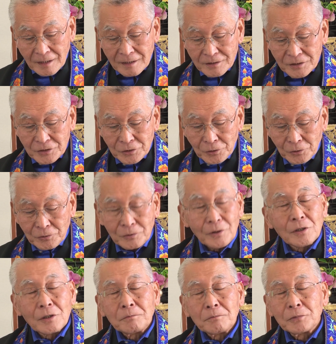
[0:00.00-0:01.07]
And so
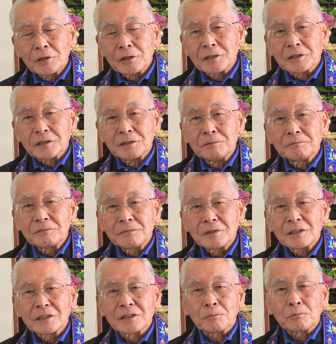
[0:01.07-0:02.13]
Buddhism
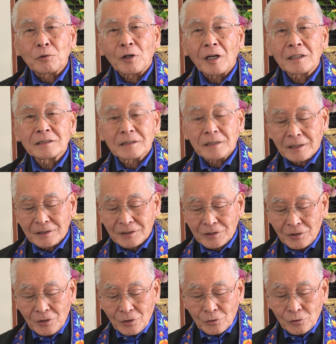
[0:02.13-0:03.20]
is a
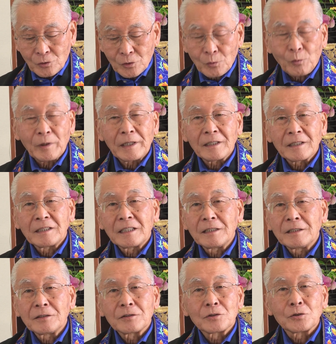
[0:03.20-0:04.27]
process toward
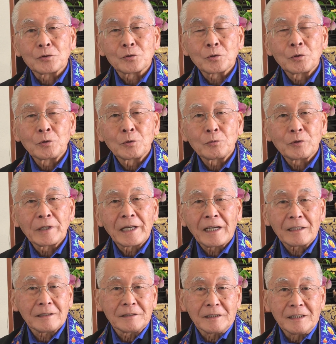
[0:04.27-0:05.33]
awakening to true
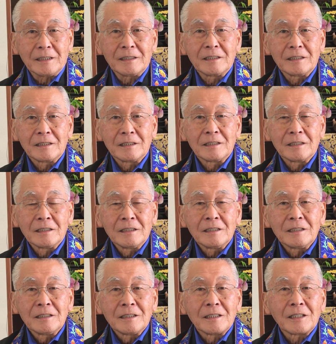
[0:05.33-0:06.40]
reality.
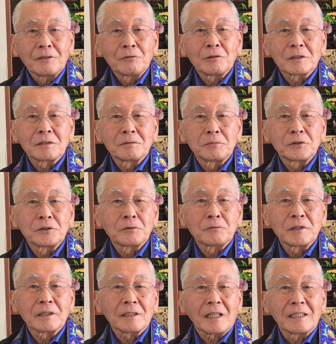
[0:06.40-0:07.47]
And what the Buddha
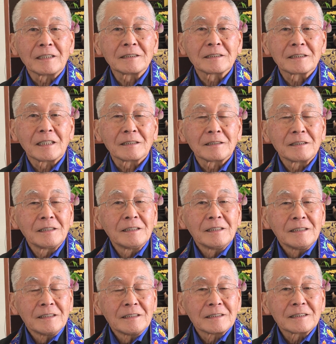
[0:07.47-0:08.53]
realized that
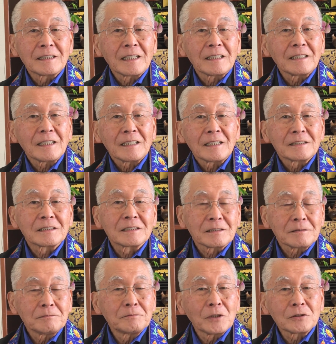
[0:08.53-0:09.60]
is that
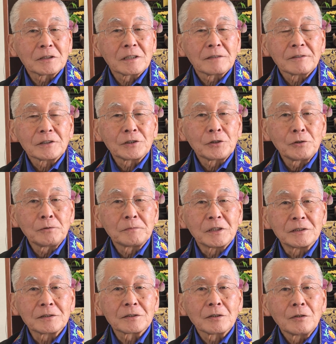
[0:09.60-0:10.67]
as most of us
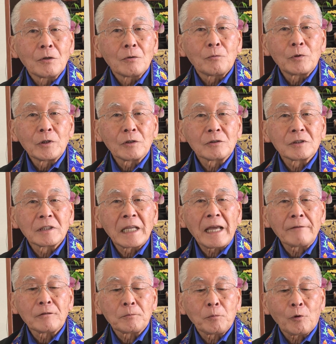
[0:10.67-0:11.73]
humans, we only
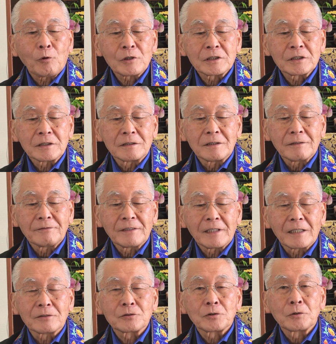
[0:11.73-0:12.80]
have a portion of
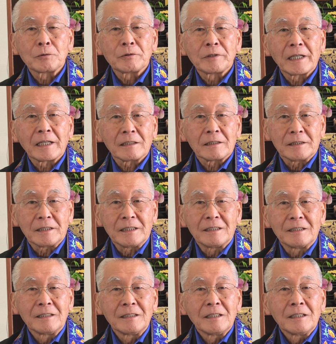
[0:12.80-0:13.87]
that true reality,